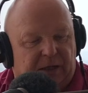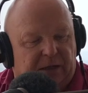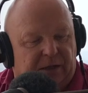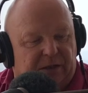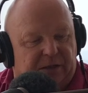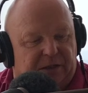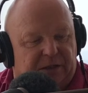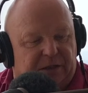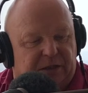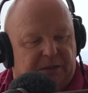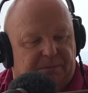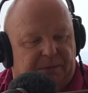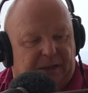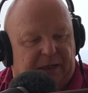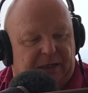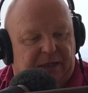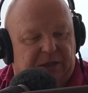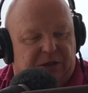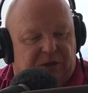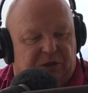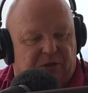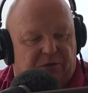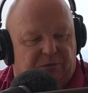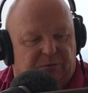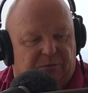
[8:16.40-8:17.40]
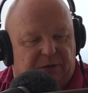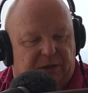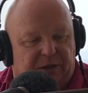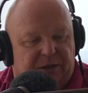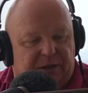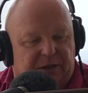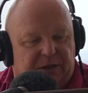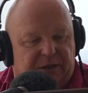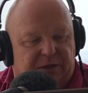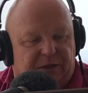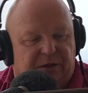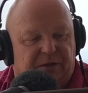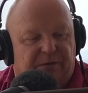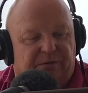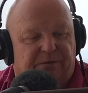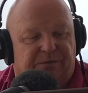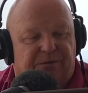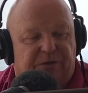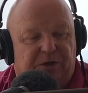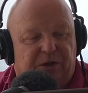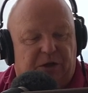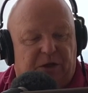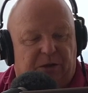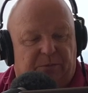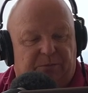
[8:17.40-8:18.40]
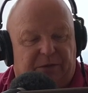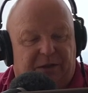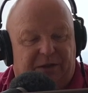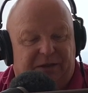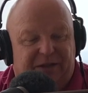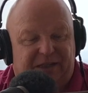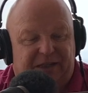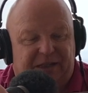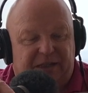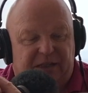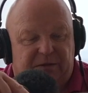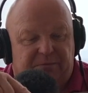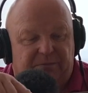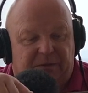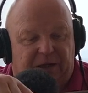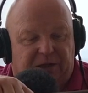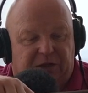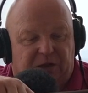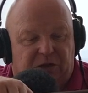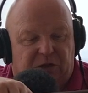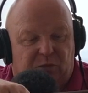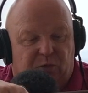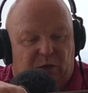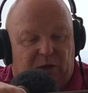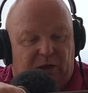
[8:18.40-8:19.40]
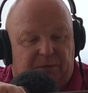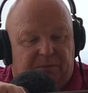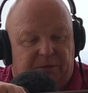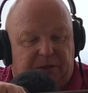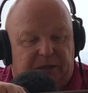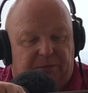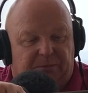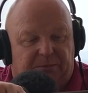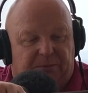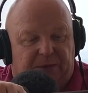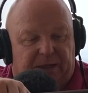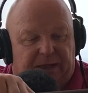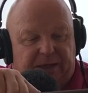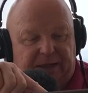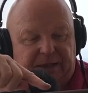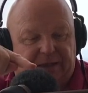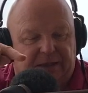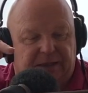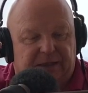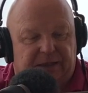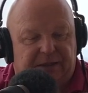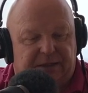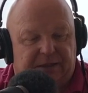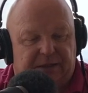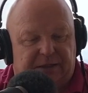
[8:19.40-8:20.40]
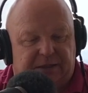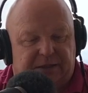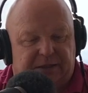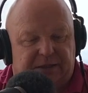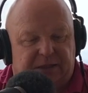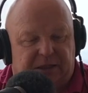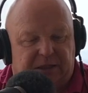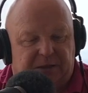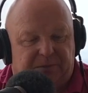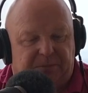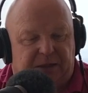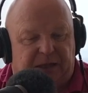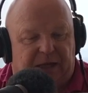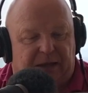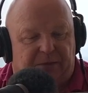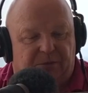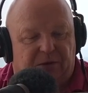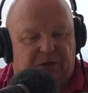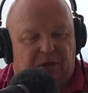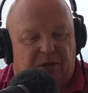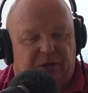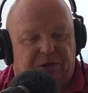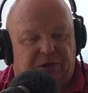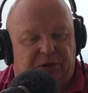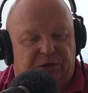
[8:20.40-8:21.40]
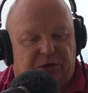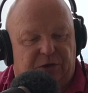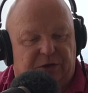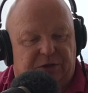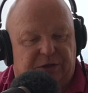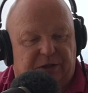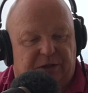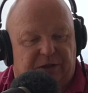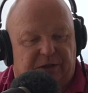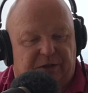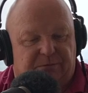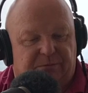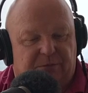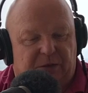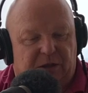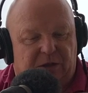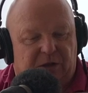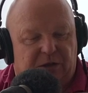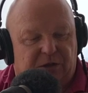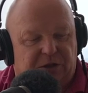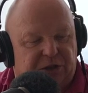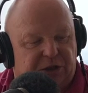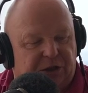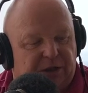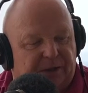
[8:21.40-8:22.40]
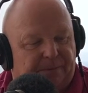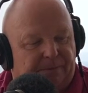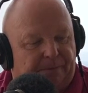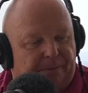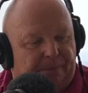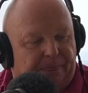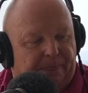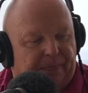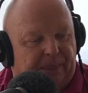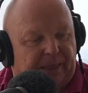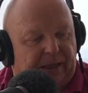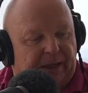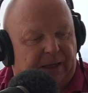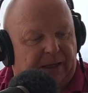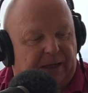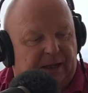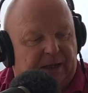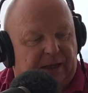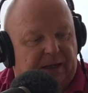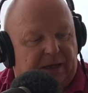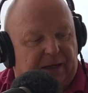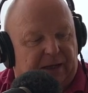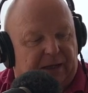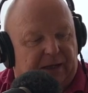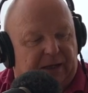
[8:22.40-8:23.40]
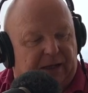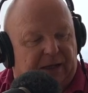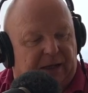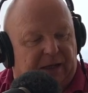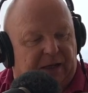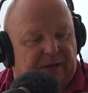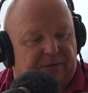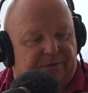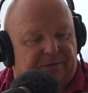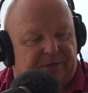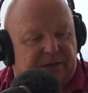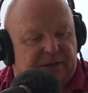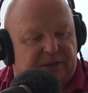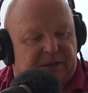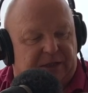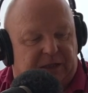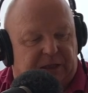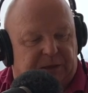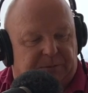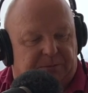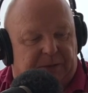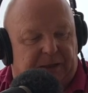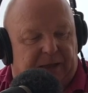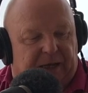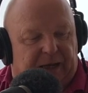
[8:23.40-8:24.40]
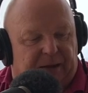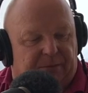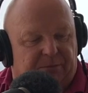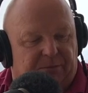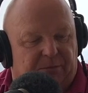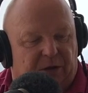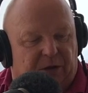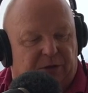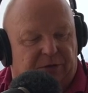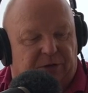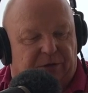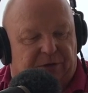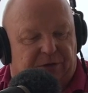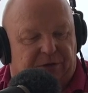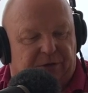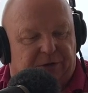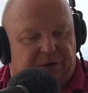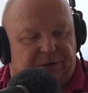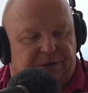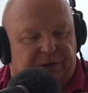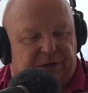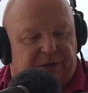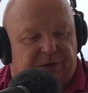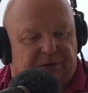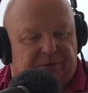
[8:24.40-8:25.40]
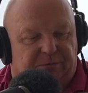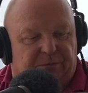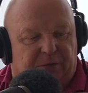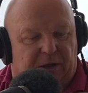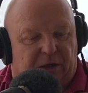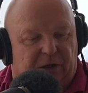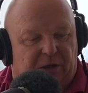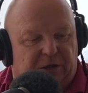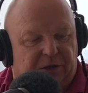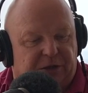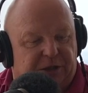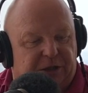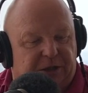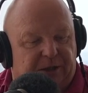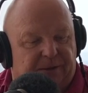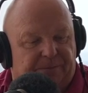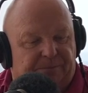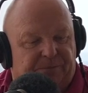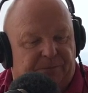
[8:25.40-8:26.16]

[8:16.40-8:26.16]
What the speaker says: The Spanish government has confirmed that these measures will be in place until 6 p.m. on the 30th of March. After 6 p.m. on the 30th of March,